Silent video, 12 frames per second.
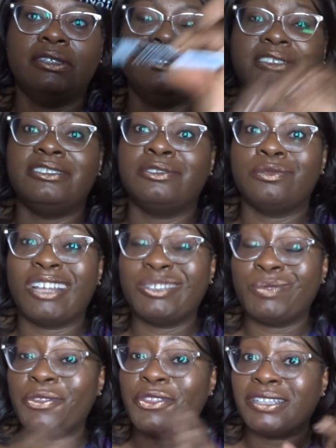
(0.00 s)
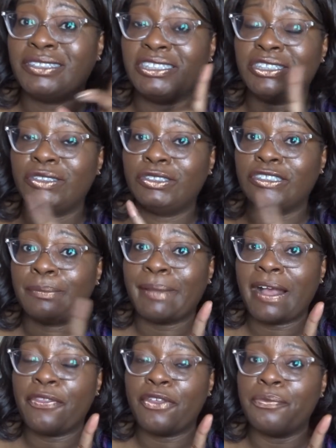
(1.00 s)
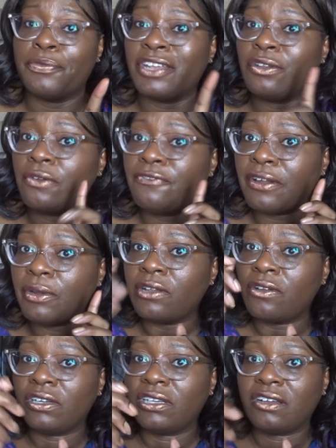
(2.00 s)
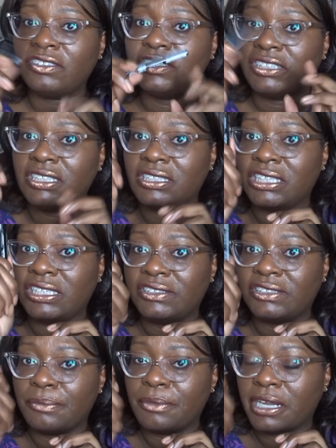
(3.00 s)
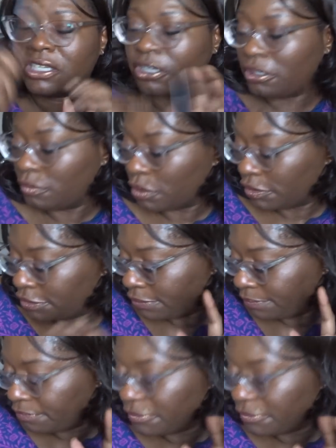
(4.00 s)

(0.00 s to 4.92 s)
Because that's one thing I did notice about them. They're not very long lasting, these Ico ones.